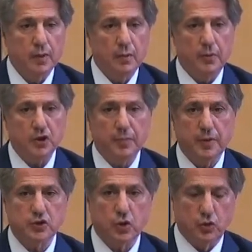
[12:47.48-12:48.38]
Possible
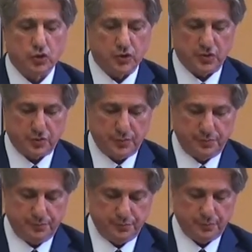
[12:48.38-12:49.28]
solutions.
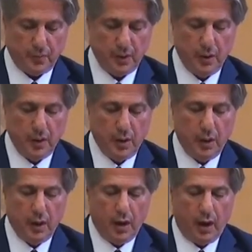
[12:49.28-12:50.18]

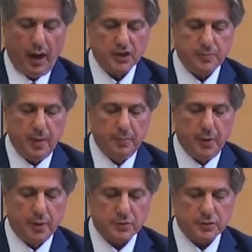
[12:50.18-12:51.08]
As
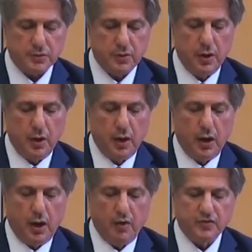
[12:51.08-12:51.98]
members
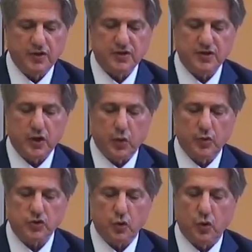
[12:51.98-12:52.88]
of this
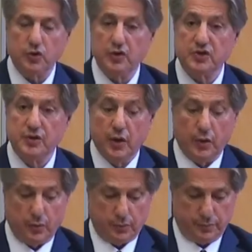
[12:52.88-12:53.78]
distinguished audience
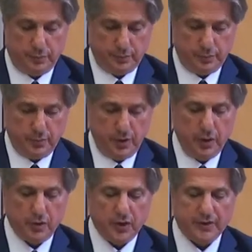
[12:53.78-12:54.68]
know,
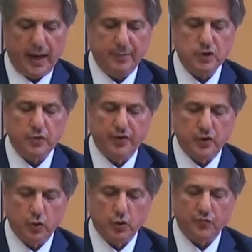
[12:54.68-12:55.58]
the time is
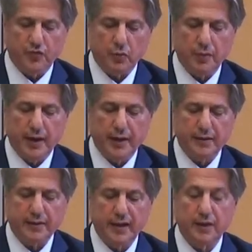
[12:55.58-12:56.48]
overdue to
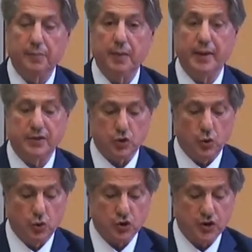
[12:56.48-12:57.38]
formulate and implement
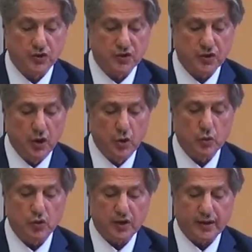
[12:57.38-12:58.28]
solutions
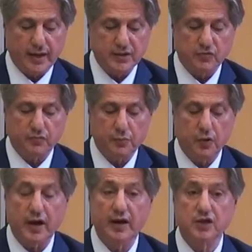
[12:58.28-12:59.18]
to the crisis of
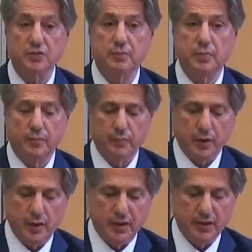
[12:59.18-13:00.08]
pluralism
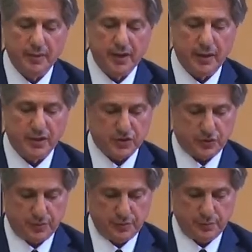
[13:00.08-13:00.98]
in the Middle
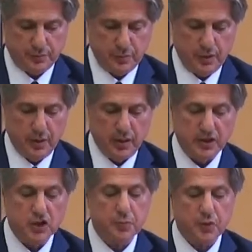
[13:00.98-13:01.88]
East.
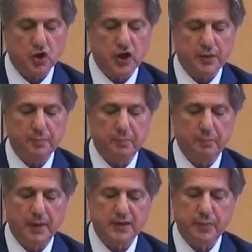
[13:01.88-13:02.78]
This project
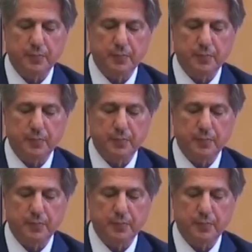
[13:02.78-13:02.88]
must be